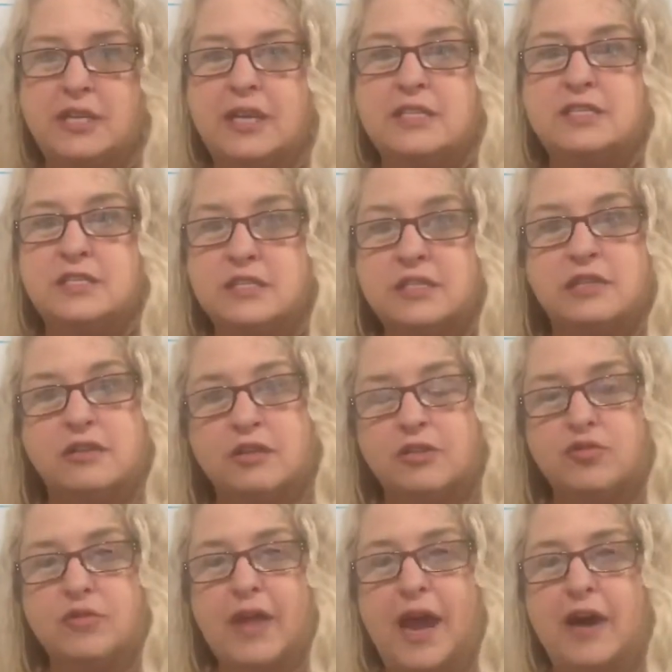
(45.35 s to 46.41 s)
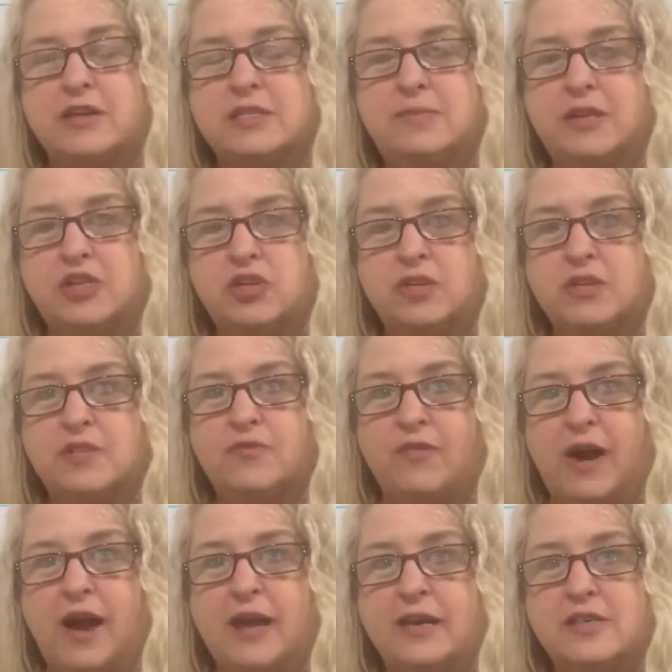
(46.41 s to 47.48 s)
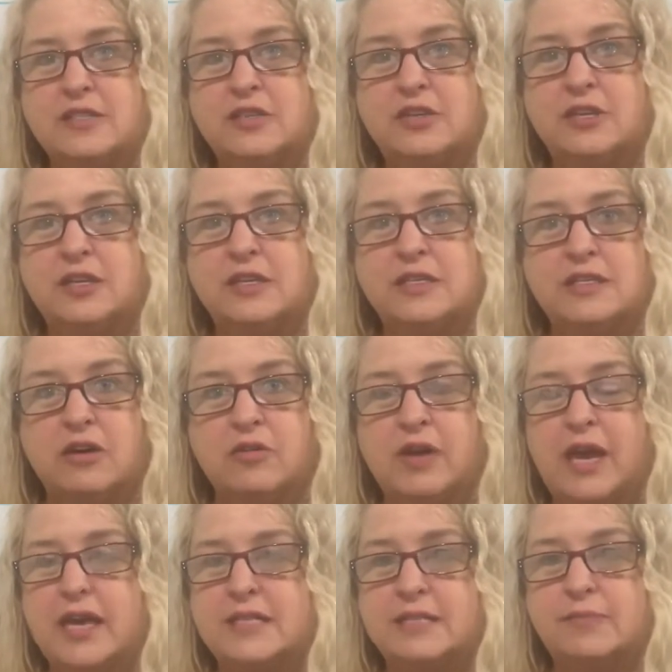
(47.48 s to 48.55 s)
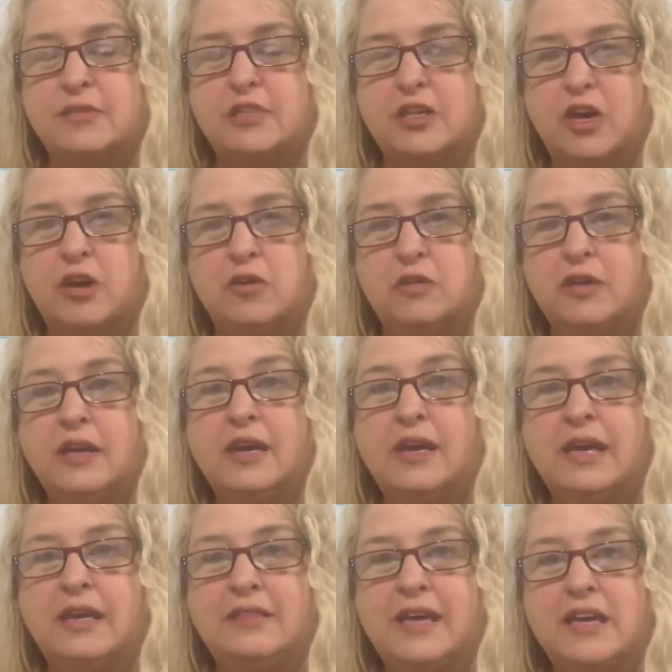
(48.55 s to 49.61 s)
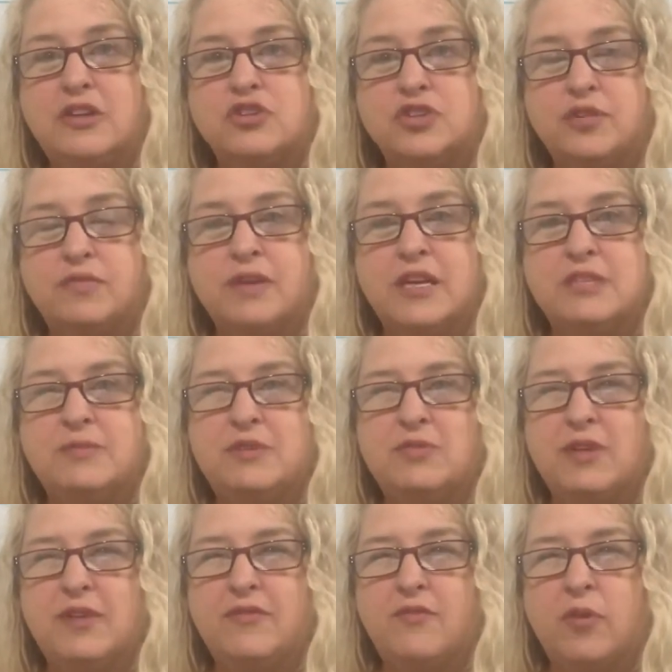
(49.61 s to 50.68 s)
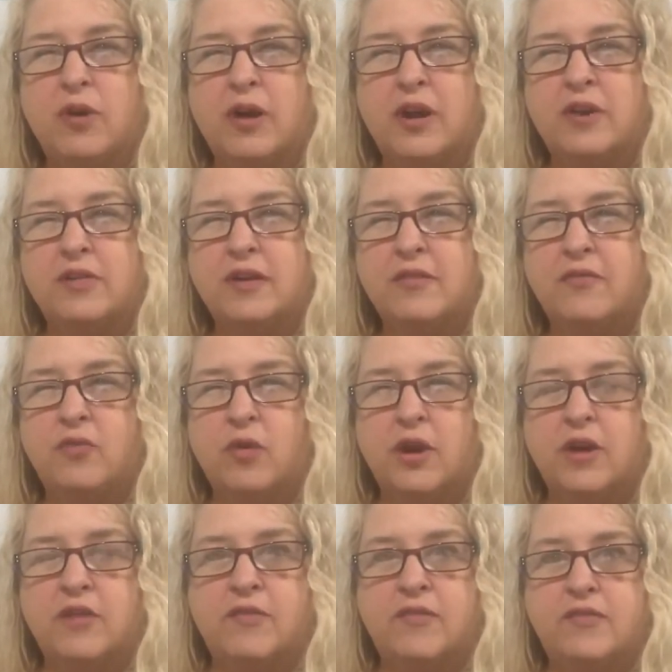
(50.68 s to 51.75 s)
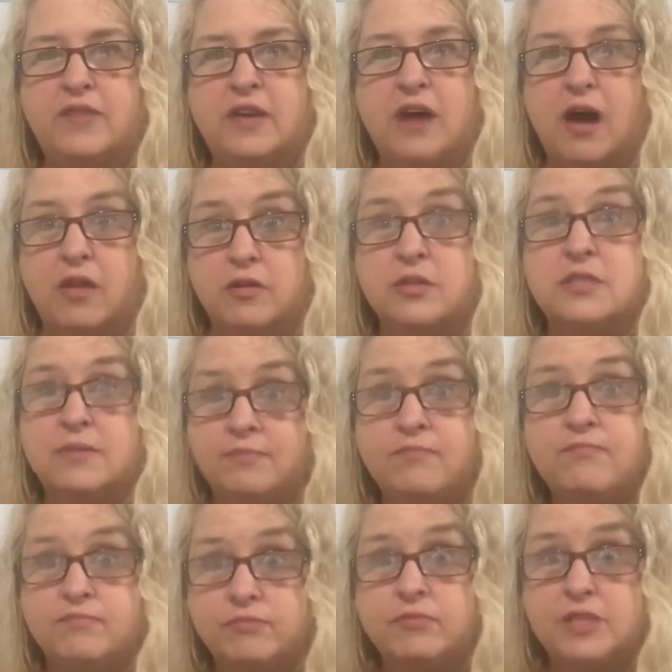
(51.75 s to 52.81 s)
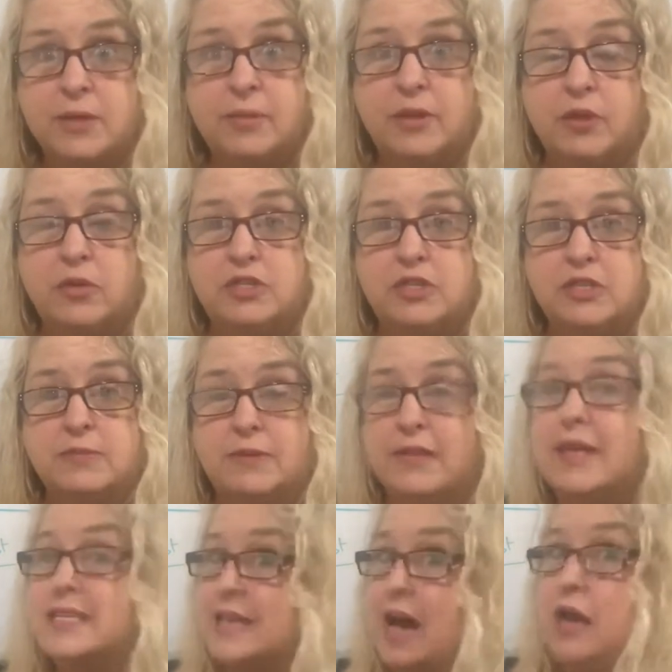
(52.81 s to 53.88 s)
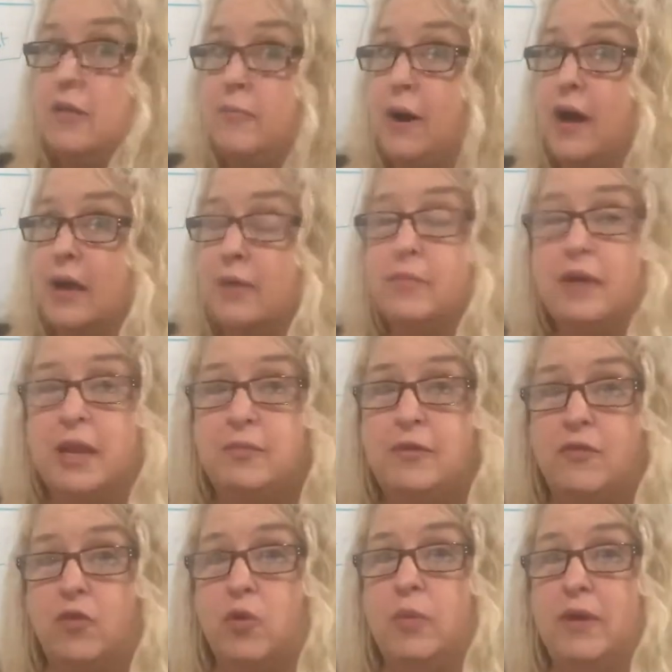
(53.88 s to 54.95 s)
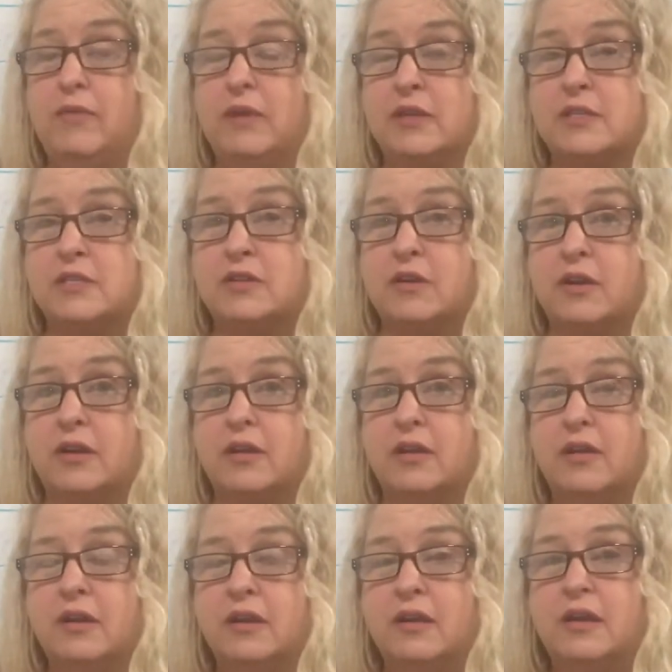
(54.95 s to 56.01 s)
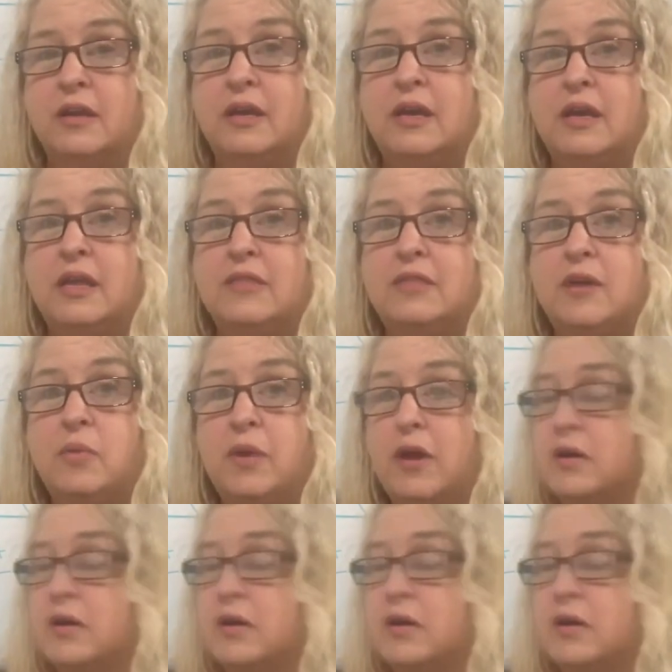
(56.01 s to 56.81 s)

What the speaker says: is just to look through the house, make sure it's fine, it's good, it's okay, it's up to code. That usually runs between $400 and $450, typically what you spend. That's out-of-pocket money before we even get started. Then we